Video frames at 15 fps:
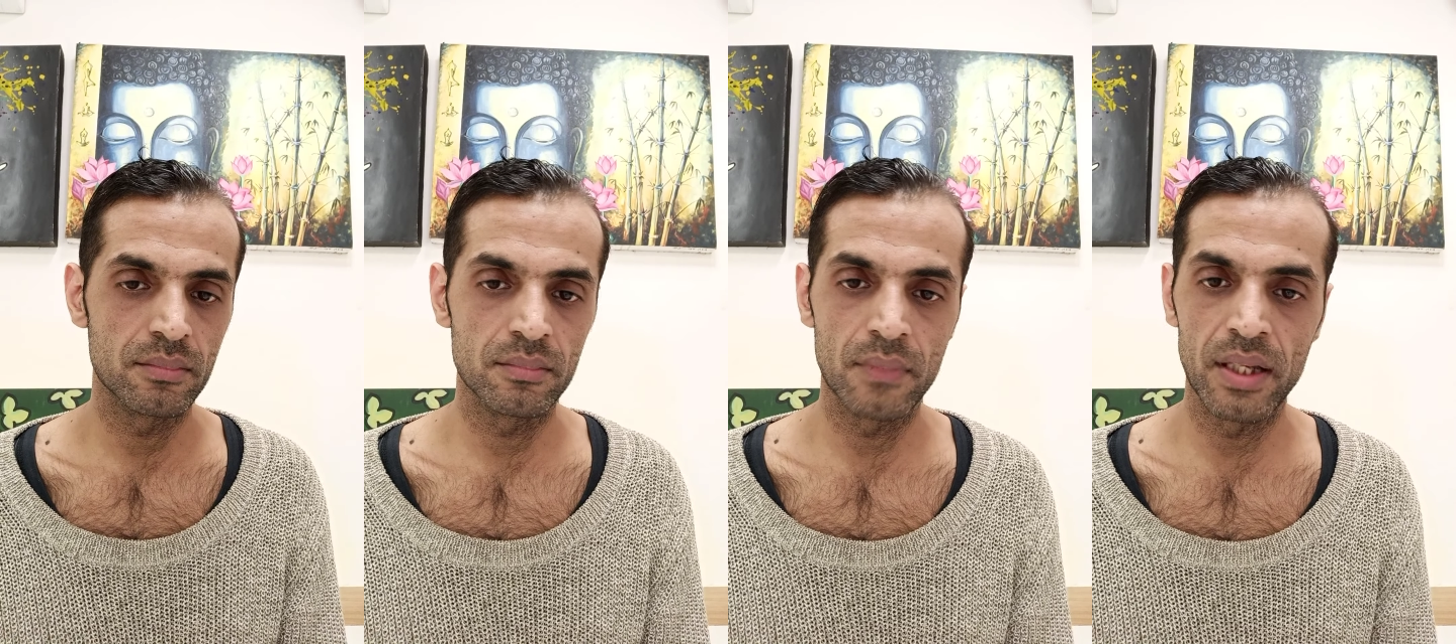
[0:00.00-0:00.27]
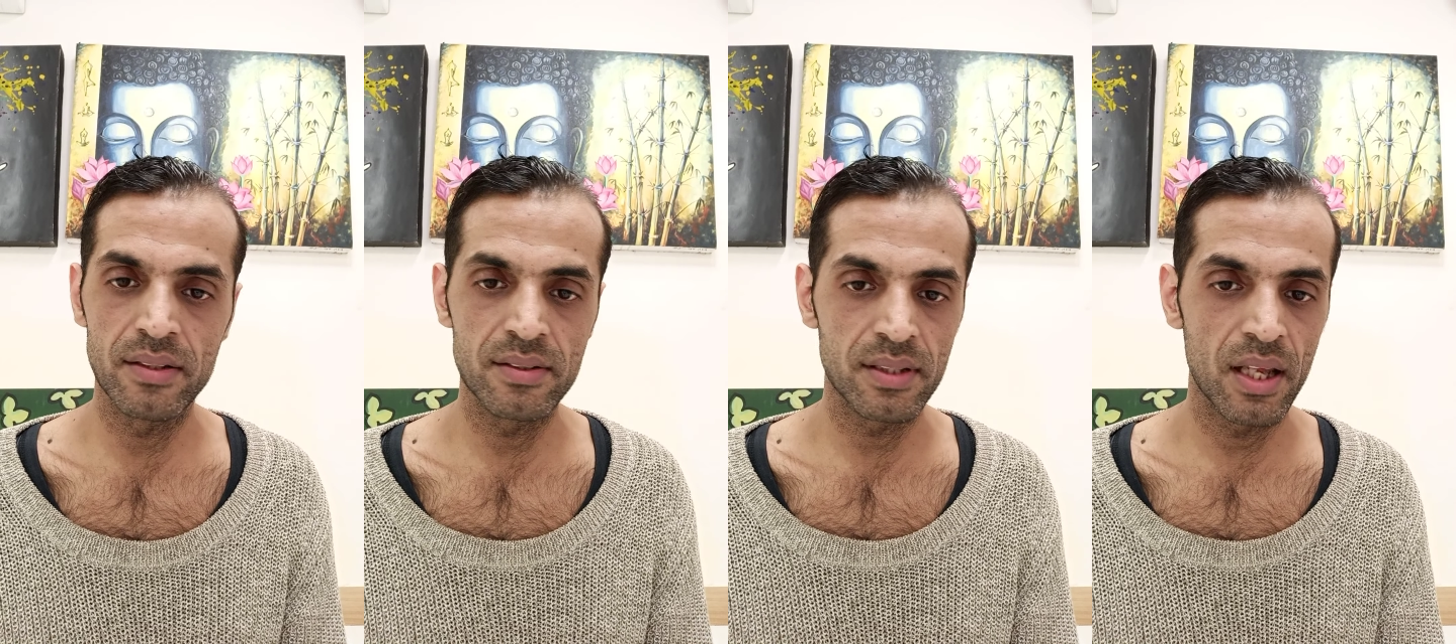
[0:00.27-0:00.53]

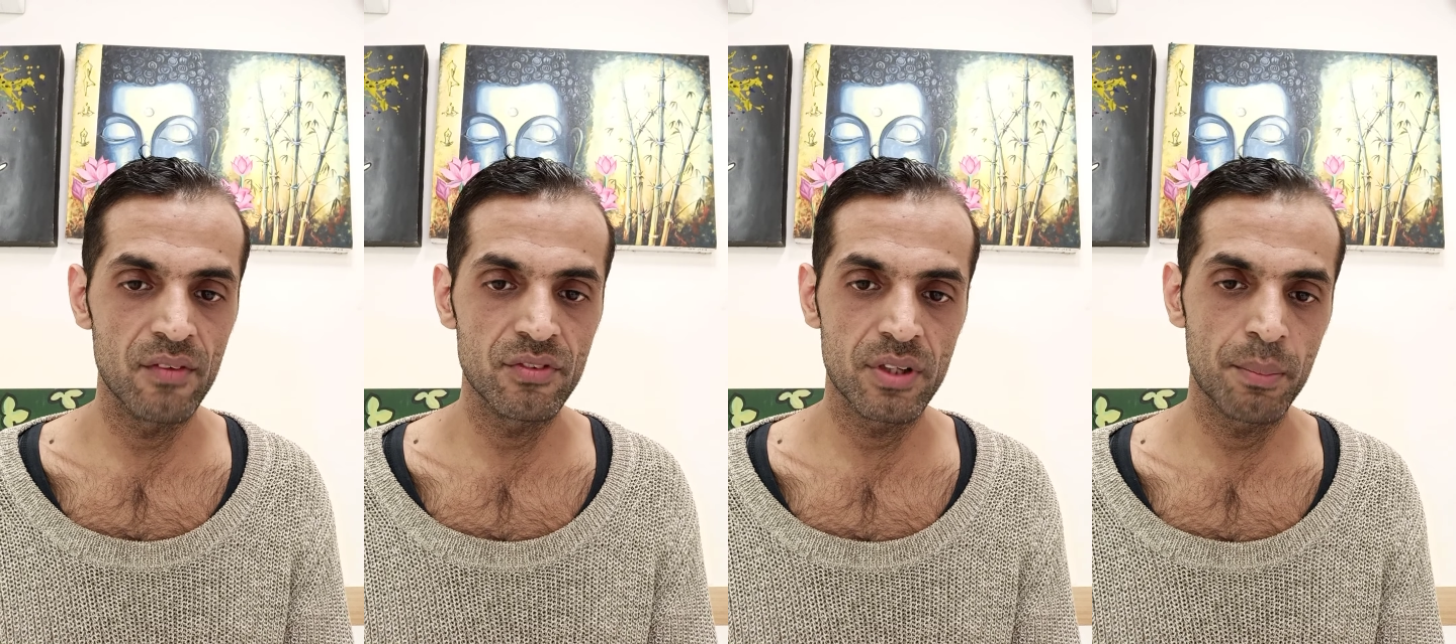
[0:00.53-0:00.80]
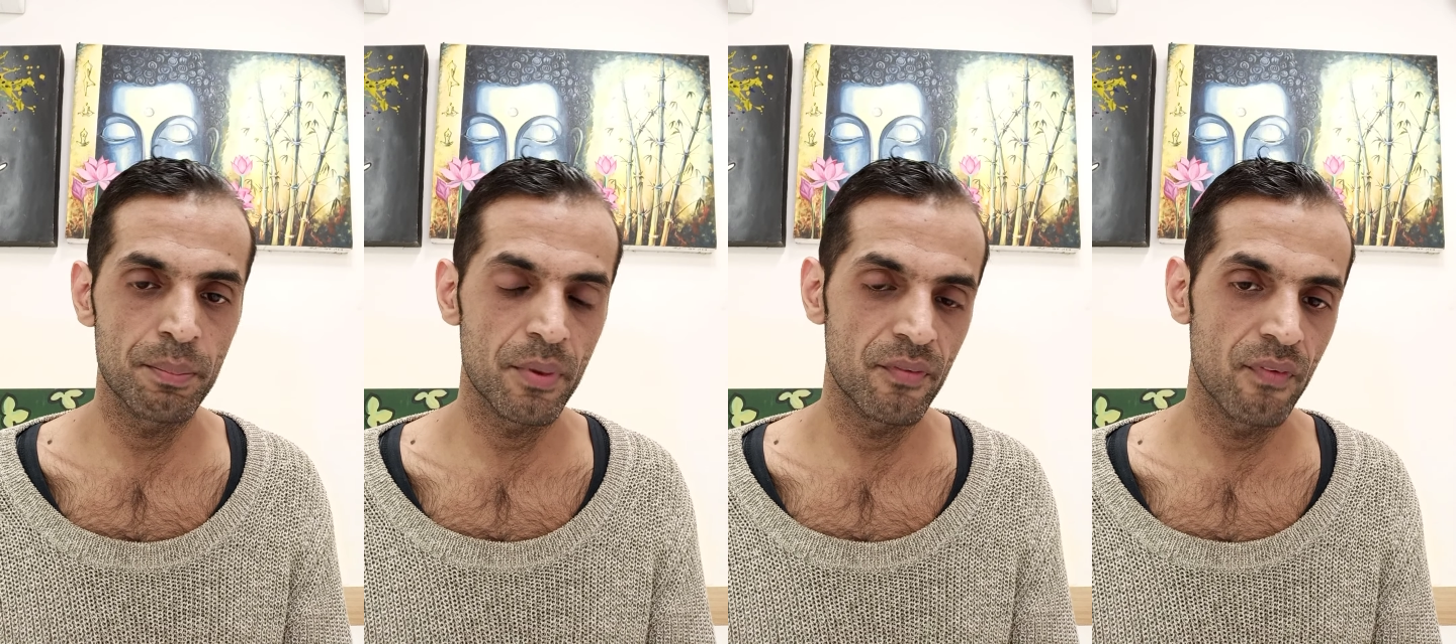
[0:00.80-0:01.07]
it gives
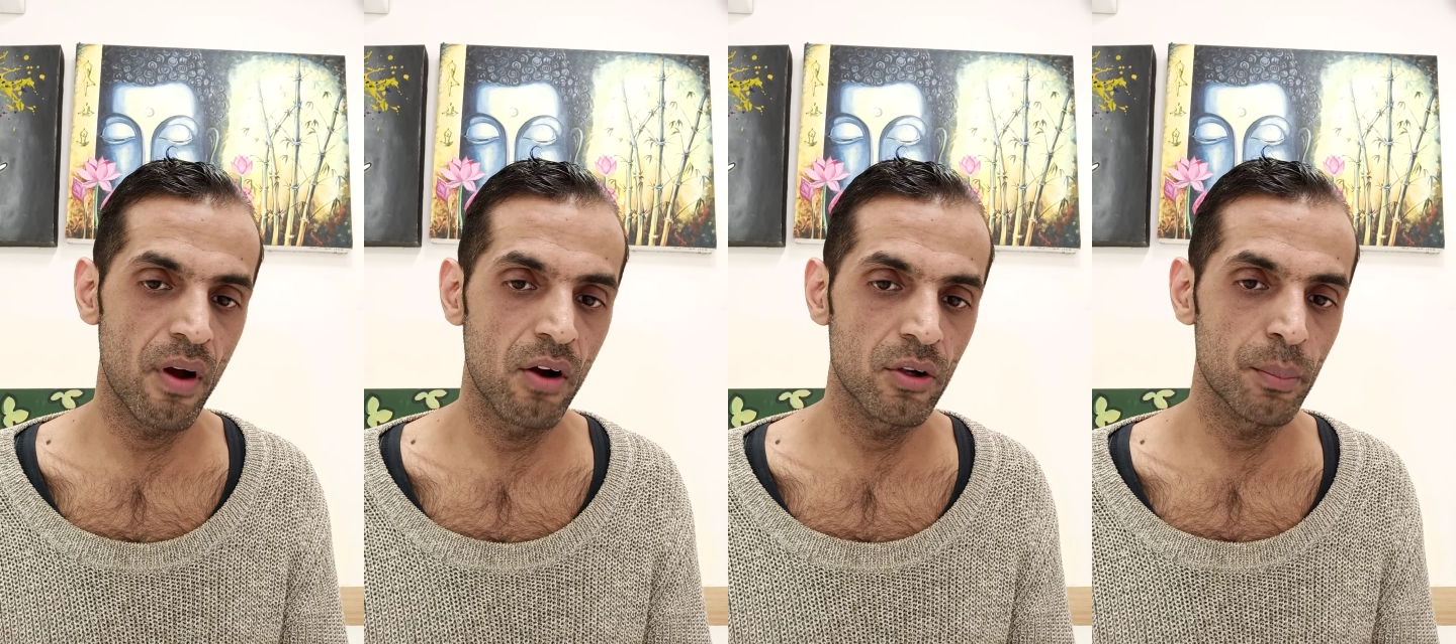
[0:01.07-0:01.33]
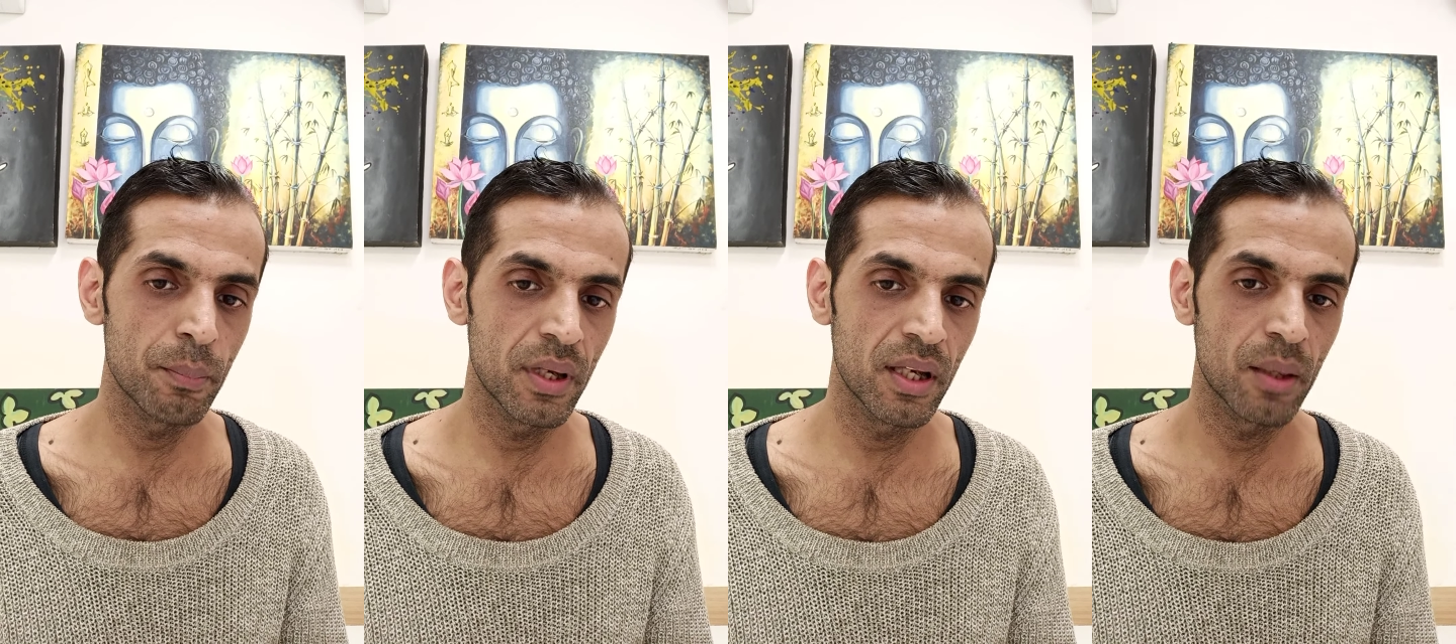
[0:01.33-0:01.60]
a
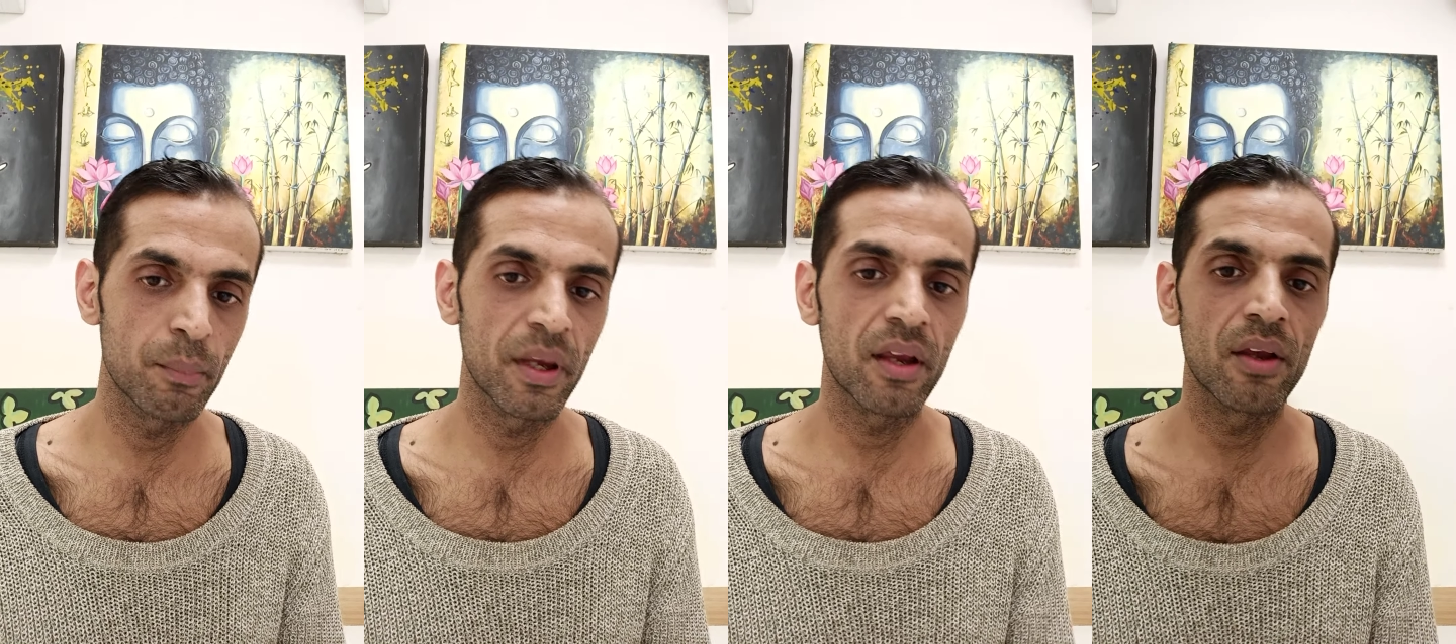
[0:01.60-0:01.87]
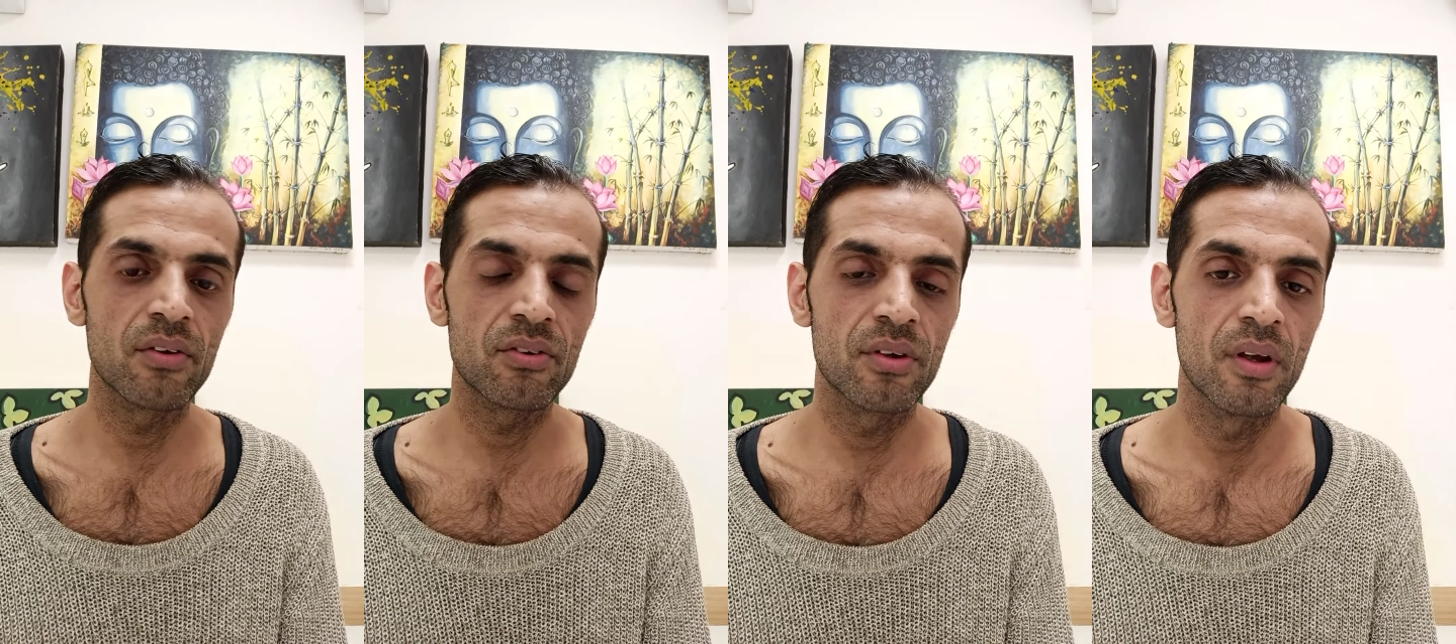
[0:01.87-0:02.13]
profound meaning,
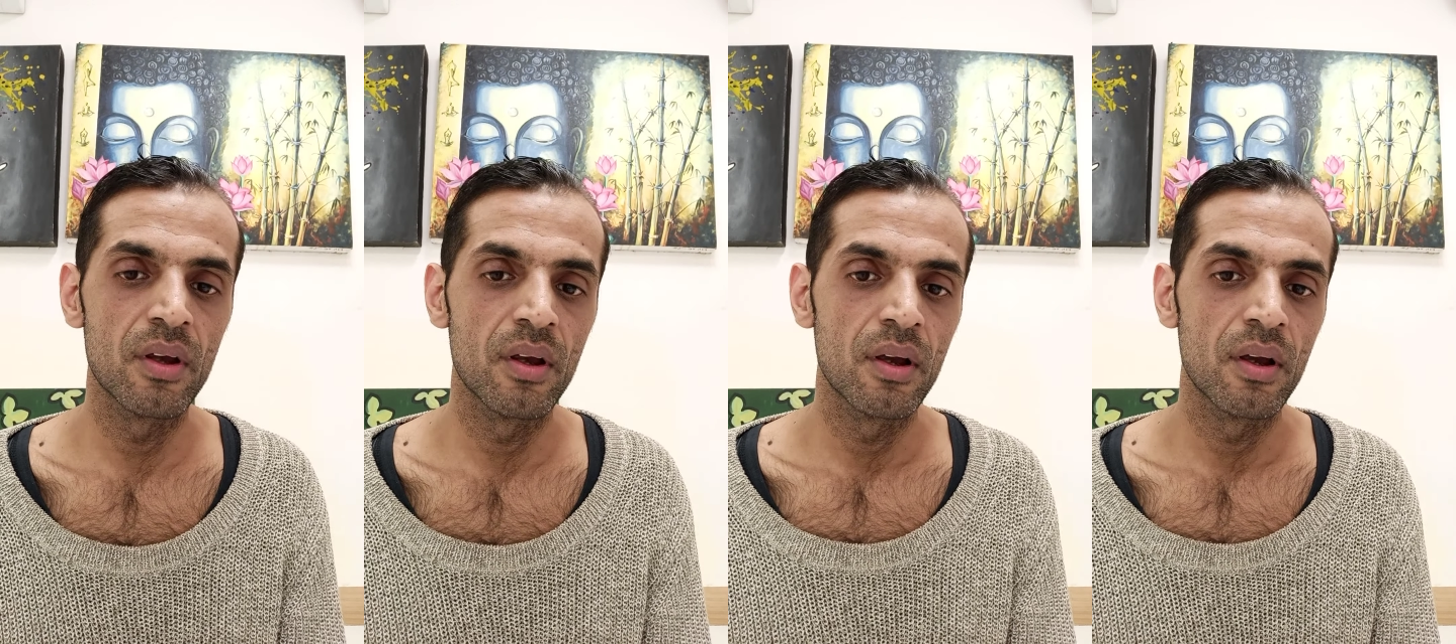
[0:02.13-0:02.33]
because